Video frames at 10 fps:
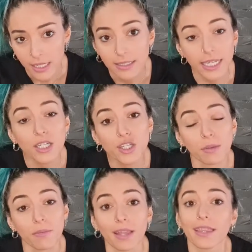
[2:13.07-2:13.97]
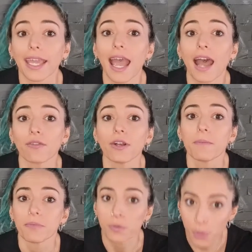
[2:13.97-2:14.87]
Teach them that they have
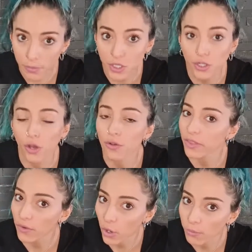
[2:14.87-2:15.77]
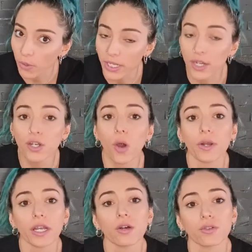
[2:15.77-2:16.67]
permission over their own body and no
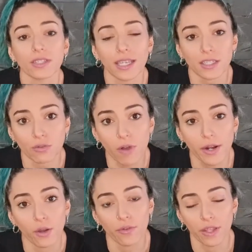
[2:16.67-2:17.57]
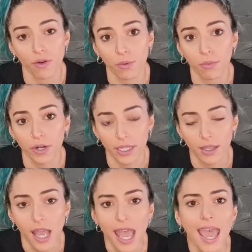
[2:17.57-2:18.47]
one else gets a right over their own
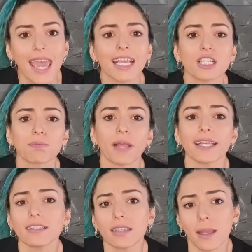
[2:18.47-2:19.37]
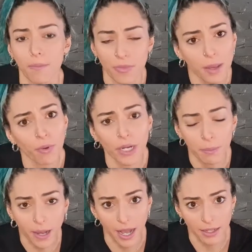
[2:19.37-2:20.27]
body. Explain to them their
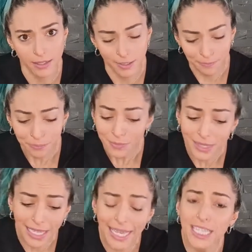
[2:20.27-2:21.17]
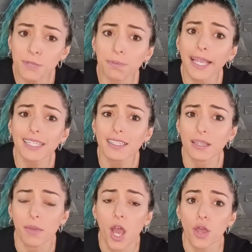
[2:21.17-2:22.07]
body parts. Explain to
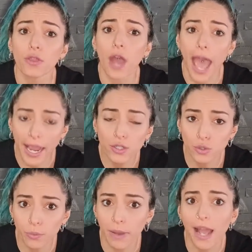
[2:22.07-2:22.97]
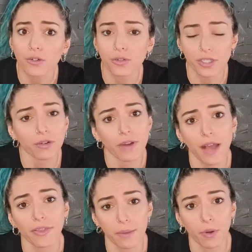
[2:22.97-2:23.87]
them the actual boundaries
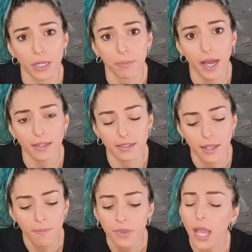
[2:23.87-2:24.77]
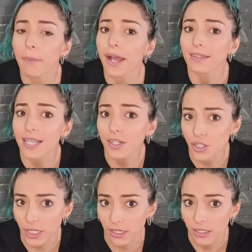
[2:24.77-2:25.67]
around their body parts, about
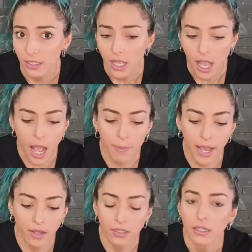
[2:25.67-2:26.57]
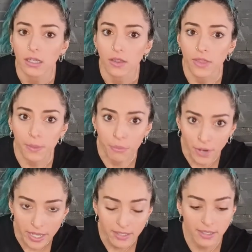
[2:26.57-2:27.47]
touching, about their
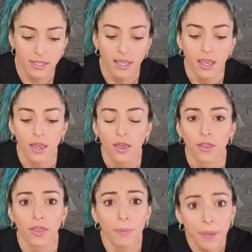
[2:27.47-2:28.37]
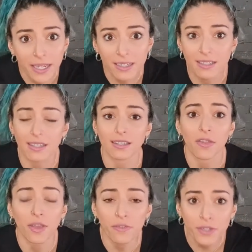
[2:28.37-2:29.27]
breasts, their penises,
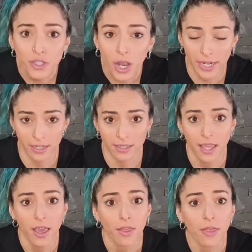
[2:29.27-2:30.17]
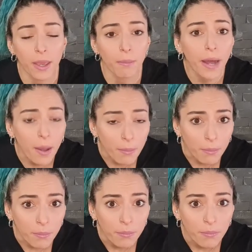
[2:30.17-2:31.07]
their vaginas, their
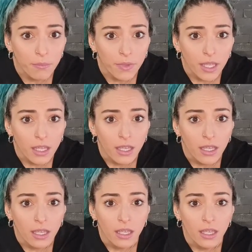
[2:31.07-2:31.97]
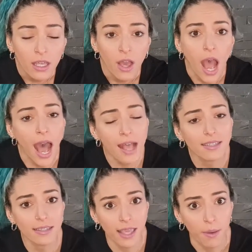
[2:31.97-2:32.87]
bum.
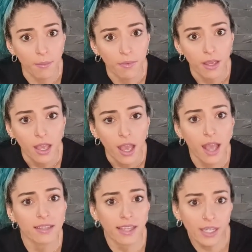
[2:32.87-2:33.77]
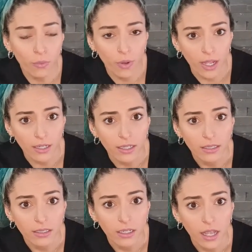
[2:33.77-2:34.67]
Ask them, has anyone
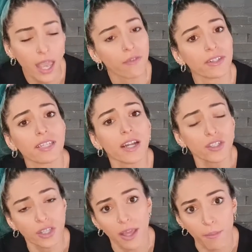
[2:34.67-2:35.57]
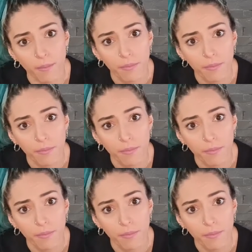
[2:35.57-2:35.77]
ever touched them?